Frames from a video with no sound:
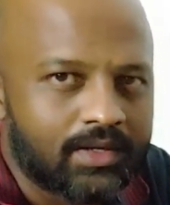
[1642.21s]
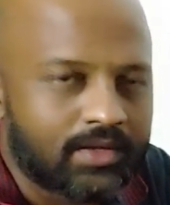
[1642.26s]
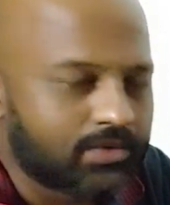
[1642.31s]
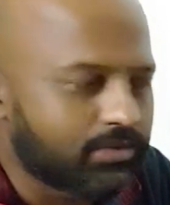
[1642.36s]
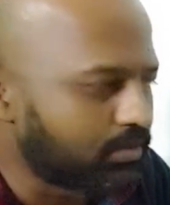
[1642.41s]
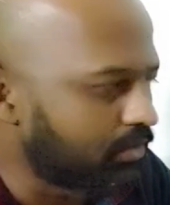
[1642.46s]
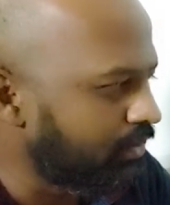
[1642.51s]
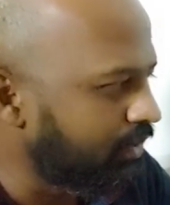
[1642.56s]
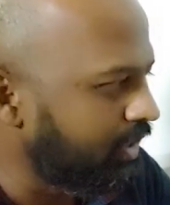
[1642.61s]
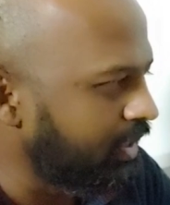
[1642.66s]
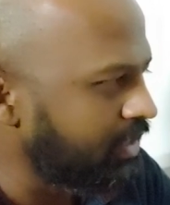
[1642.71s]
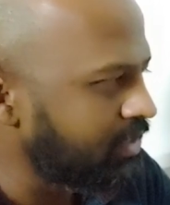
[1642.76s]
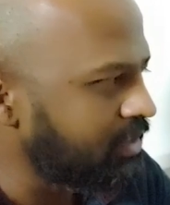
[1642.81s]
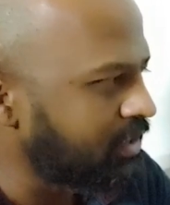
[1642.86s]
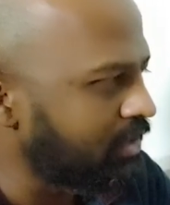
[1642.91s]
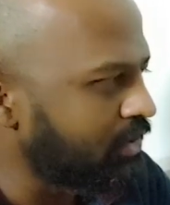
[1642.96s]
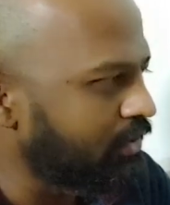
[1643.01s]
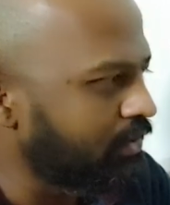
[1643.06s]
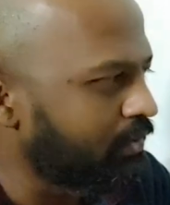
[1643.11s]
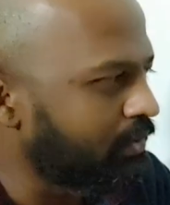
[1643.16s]
So, day
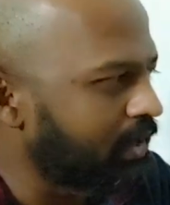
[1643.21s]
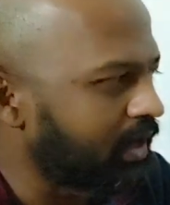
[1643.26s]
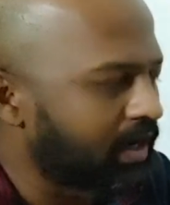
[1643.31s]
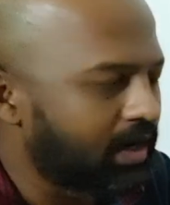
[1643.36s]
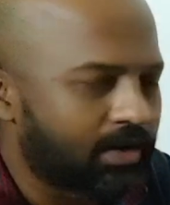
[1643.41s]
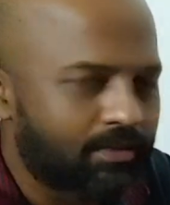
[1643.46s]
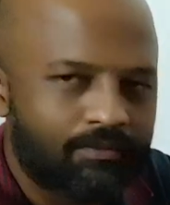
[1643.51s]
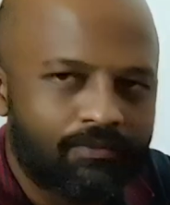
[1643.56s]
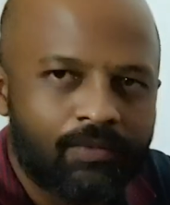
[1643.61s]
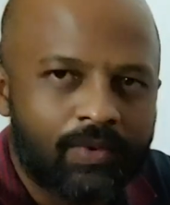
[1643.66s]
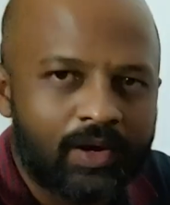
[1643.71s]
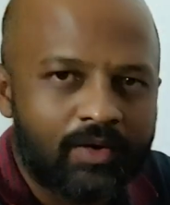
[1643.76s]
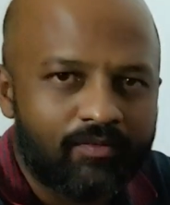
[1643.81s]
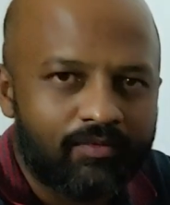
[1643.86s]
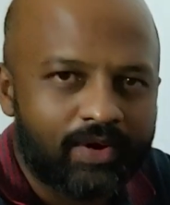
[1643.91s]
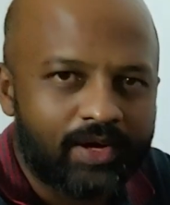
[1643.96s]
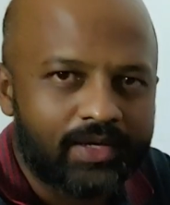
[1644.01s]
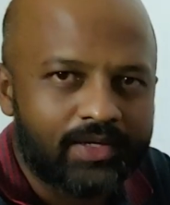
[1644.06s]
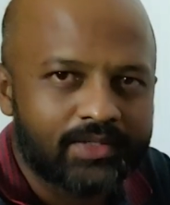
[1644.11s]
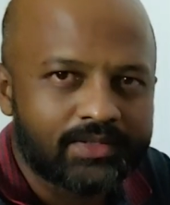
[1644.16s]
zero, you had one
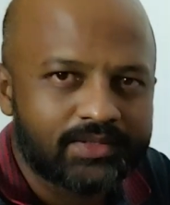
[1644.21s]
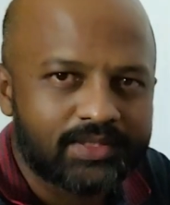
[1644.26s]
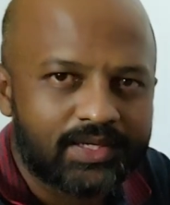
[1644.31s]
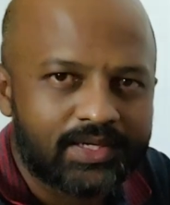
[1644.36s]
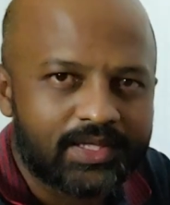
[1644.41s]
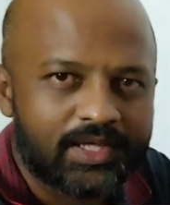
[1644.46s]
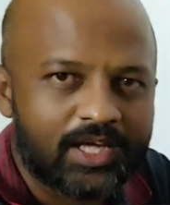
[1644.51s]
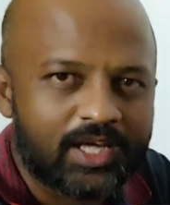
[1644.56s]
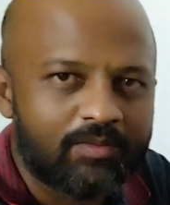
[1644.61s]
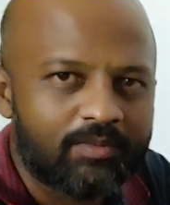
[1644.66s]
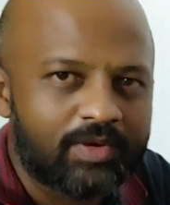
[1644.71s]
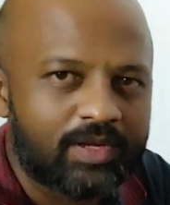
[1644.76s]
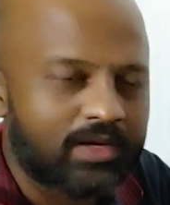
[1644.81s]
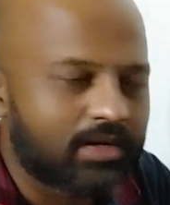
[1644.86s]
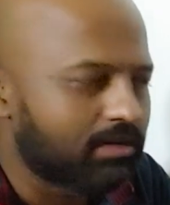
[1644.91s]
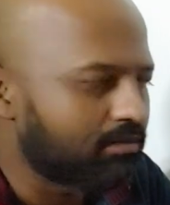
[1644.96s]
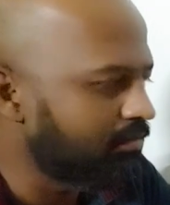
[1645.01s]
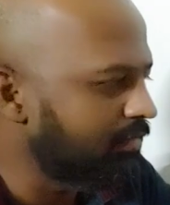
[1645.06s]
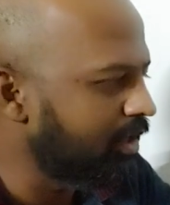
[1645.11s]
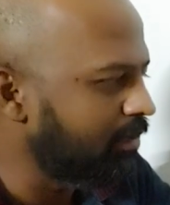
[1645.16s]
virus that came
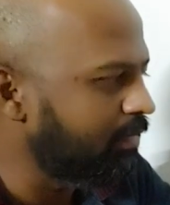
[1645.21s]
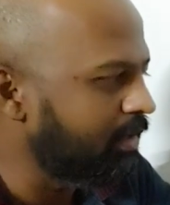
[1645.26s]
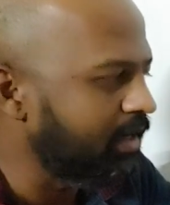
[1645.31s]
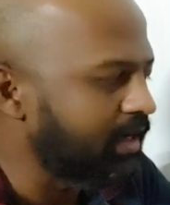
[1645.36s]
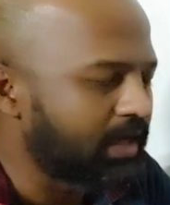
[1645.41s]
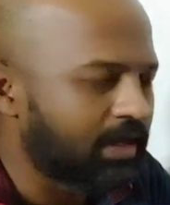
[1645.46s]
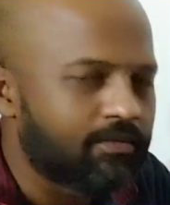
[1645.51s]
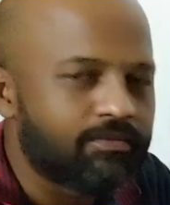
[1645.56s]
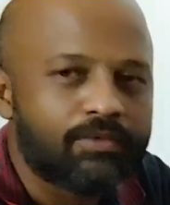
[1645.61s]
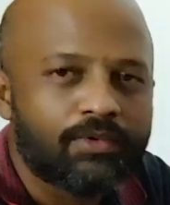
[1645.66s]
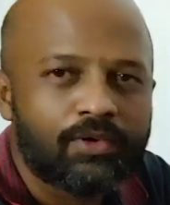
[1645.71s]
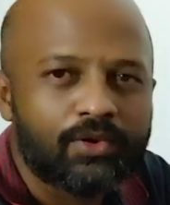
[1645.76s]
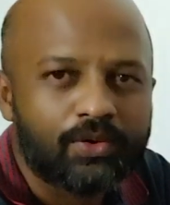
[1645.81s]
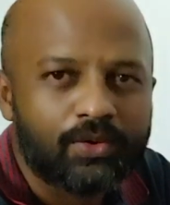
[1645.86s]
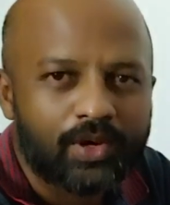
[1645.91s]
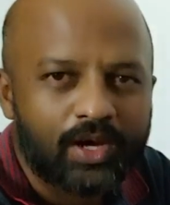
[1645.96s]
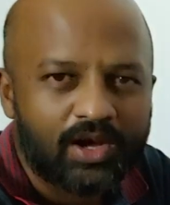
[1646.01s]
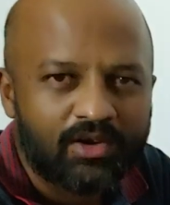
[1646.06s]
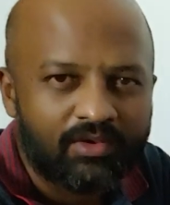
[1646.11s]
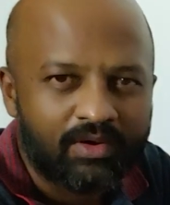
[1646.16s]
in. Maybe day four,
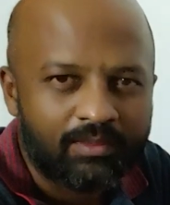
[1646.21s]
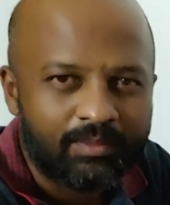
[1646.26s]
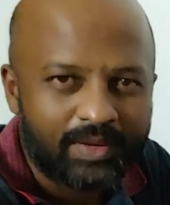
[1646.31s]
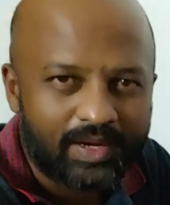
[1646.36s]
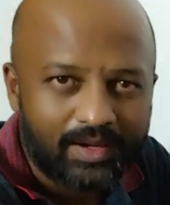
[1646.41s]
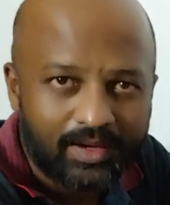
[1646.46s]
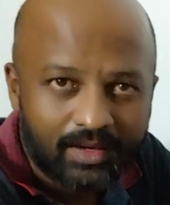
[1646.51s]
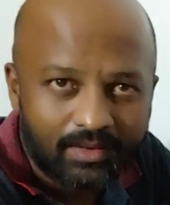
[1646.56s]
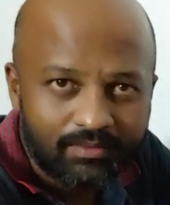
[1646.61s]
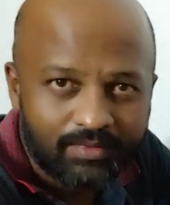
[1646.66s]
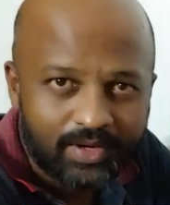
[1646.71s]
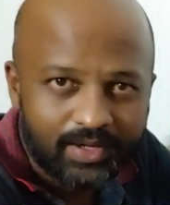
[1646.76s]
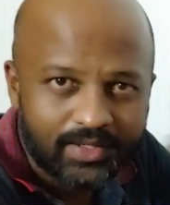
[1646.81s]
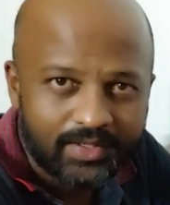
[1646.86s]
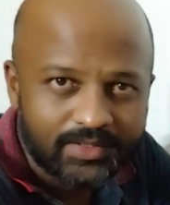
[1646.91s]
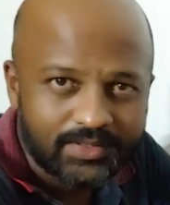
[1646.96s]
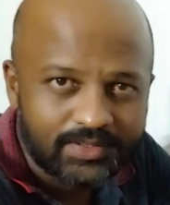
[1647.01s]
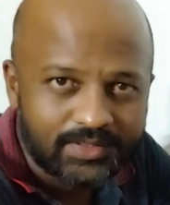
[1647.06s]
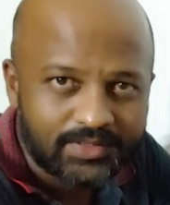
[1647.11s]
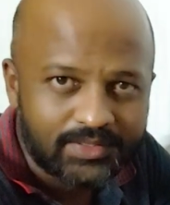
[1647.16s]
you have a million
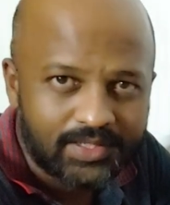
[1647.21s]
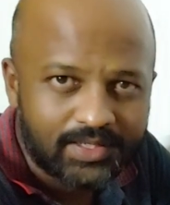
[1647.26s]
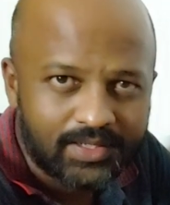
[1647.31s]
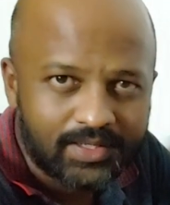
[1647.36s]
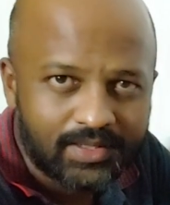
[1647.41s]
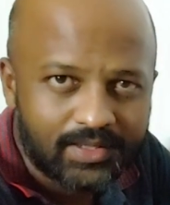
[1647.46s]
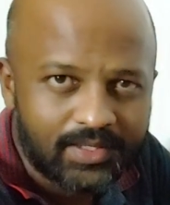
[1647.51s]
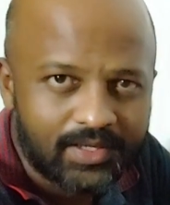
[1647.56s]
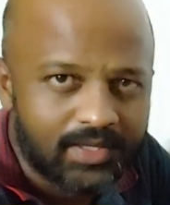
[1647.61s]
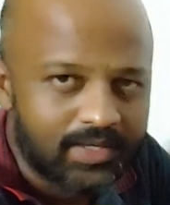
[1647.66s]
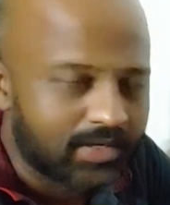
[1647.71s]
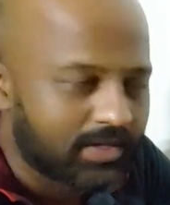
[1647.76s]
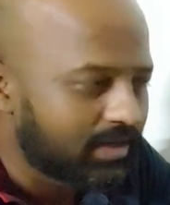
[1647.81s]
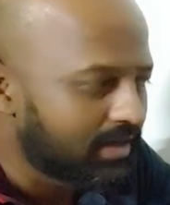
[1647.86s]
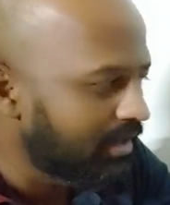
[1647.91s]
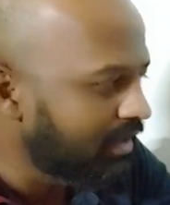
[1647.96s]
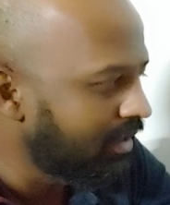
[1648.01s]
viruses that are there,